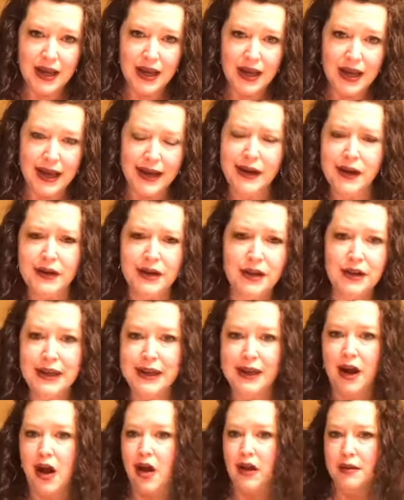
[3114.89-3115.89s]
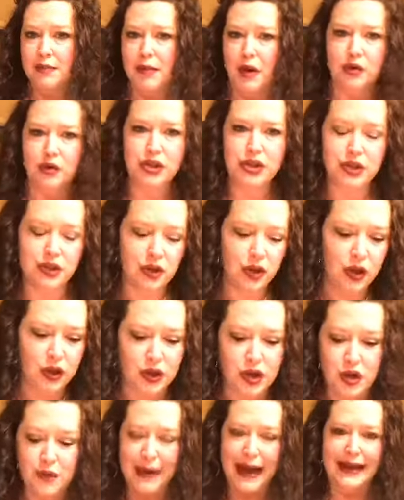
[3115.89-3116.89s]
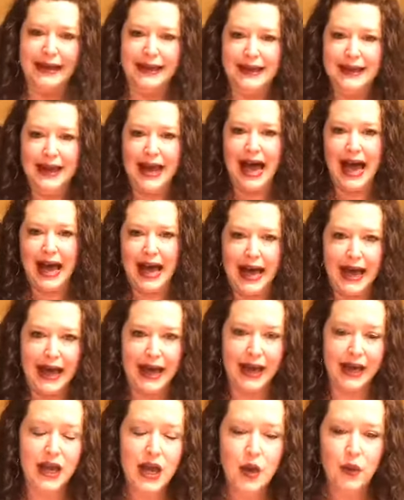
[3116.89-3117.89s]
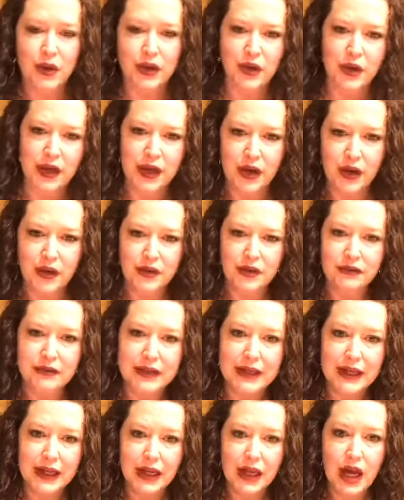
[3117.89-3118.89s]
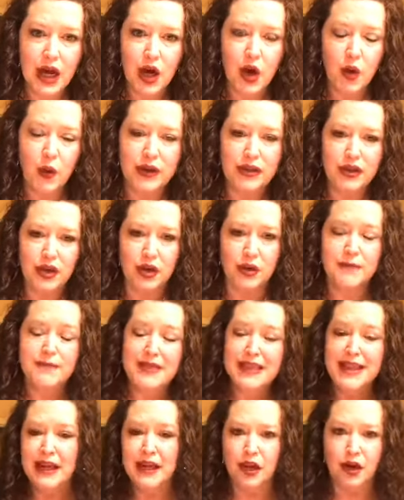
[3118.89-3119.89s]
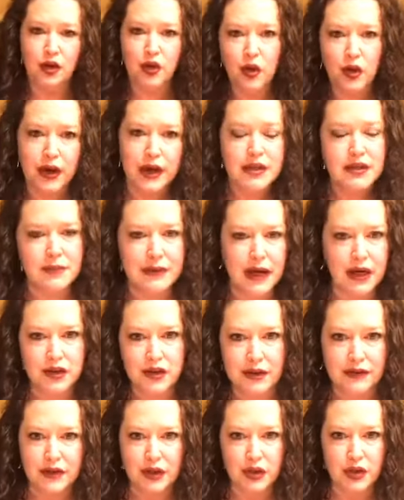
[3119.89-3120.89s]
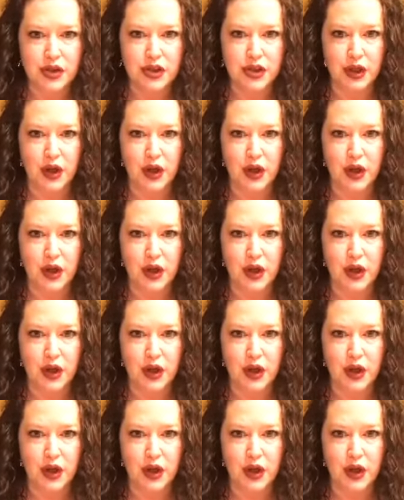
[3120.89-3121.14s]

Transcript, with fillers: I know you get all emotional or you might get a high when you get on the video with your, your Glorious Marriage Revolution